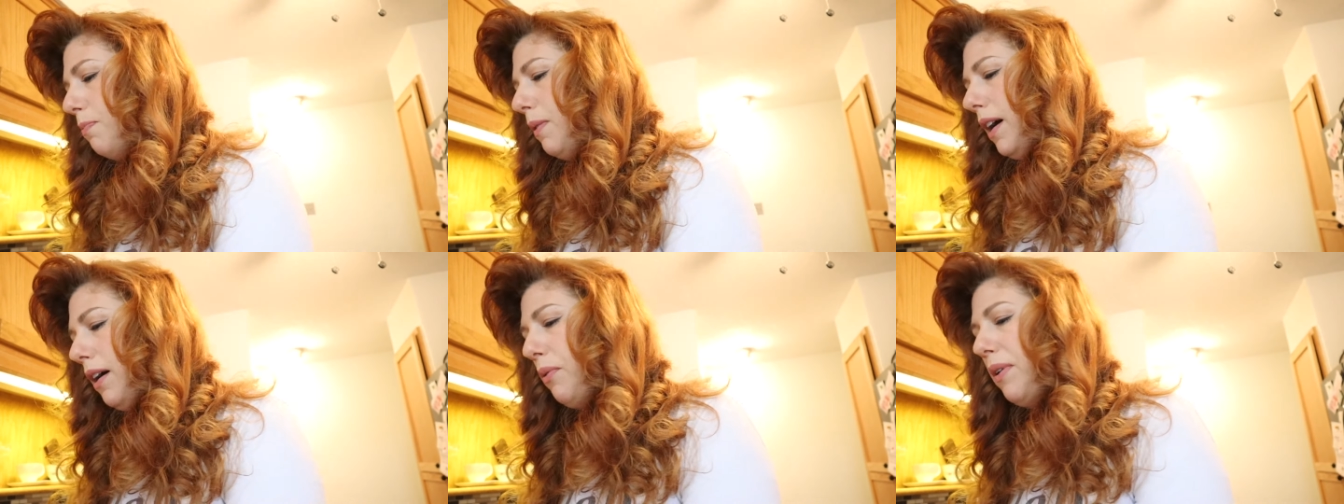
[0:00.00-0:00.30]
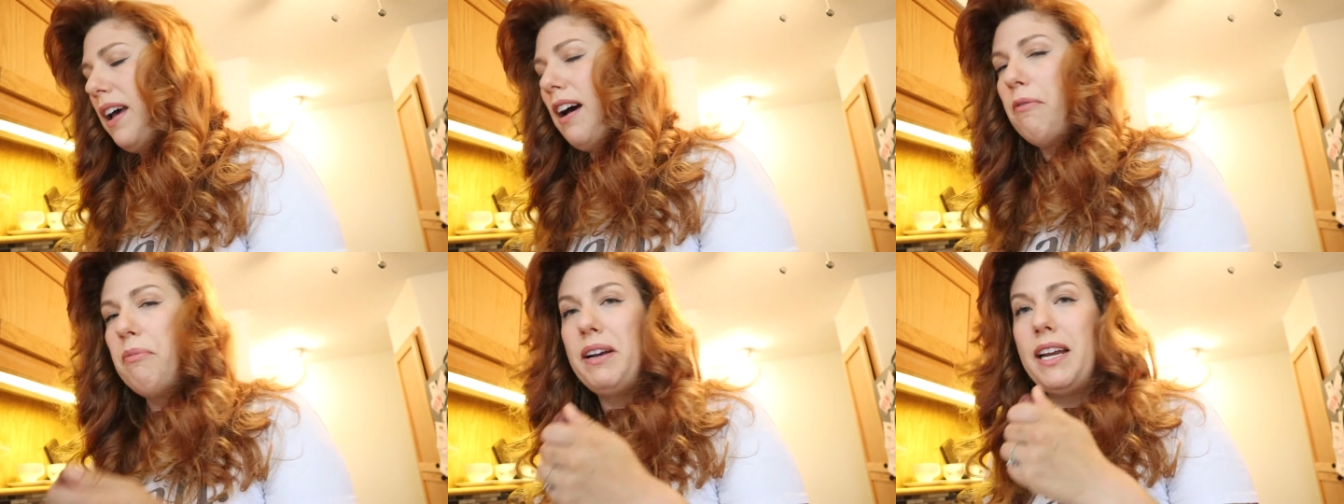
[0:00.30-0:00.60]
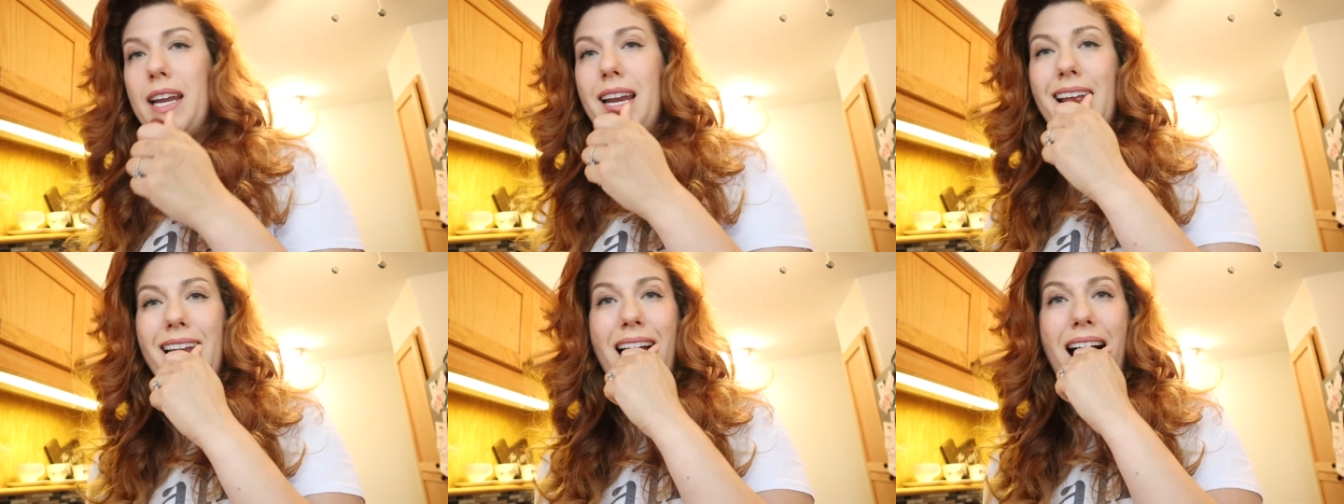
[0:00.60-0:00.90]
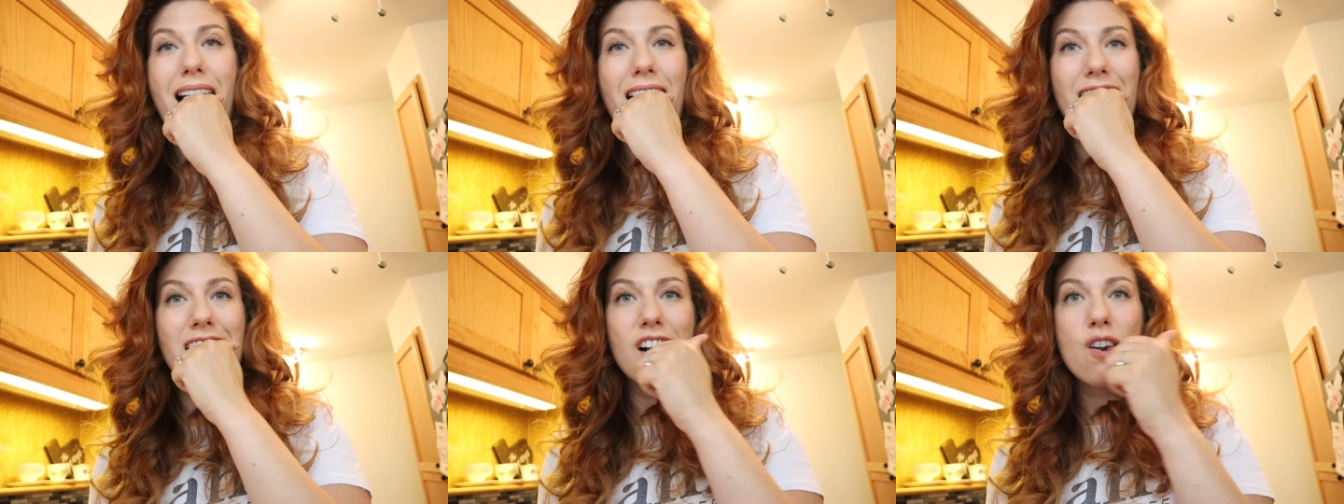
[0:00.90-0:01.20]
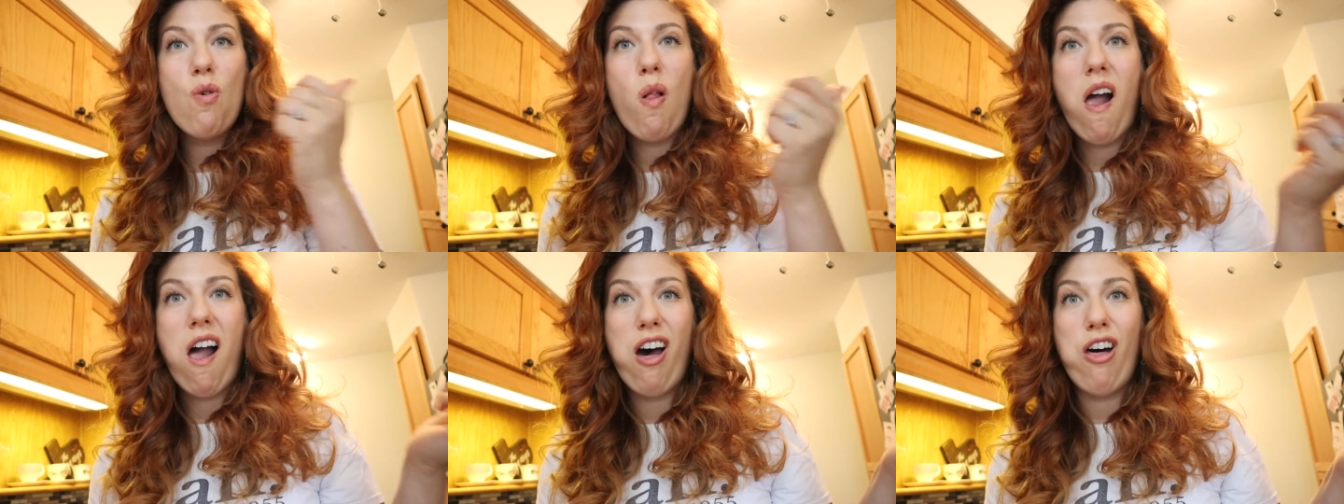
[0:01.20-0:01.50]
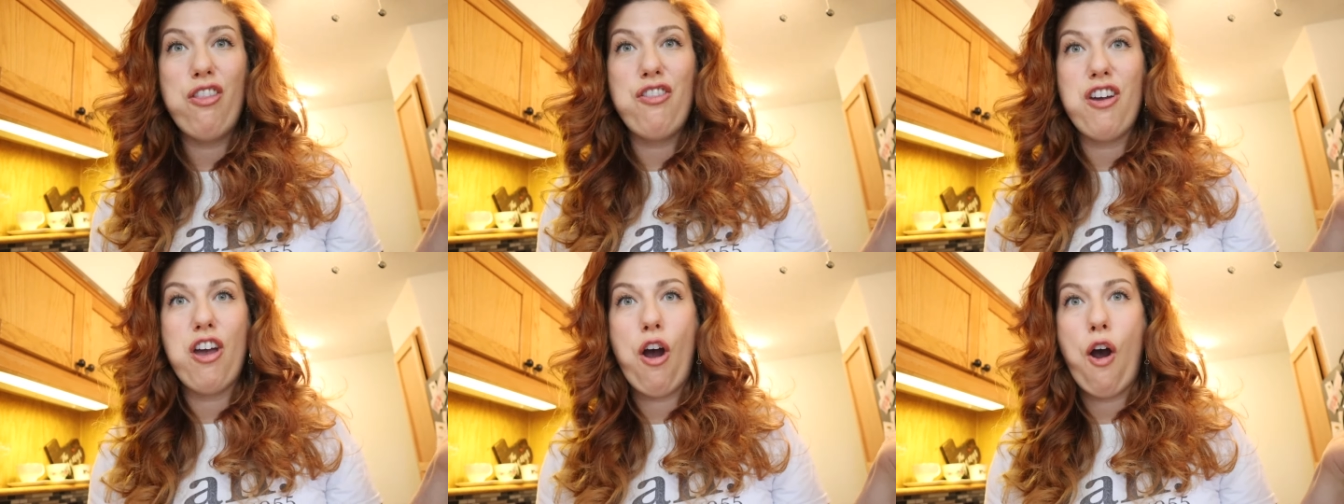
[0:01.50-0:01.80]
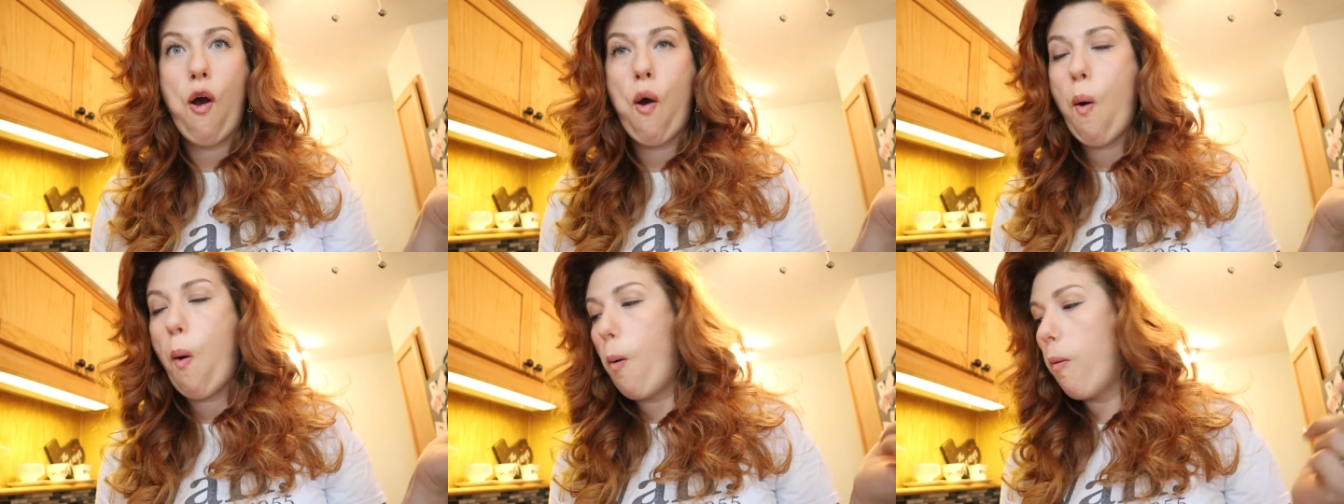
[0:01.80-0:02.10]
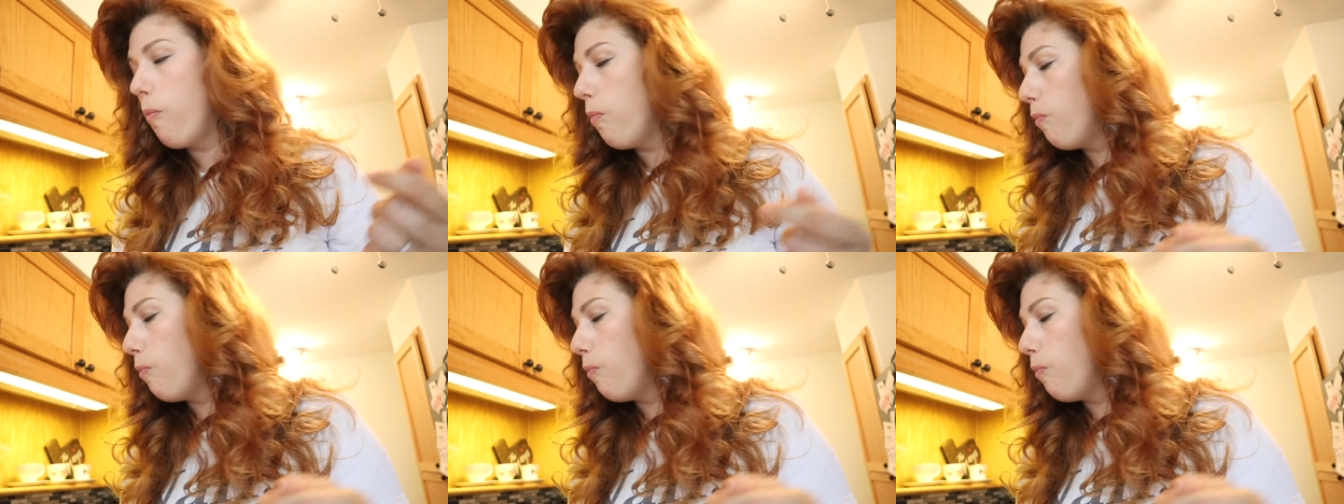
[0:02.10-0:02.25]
But we have been eating healthier.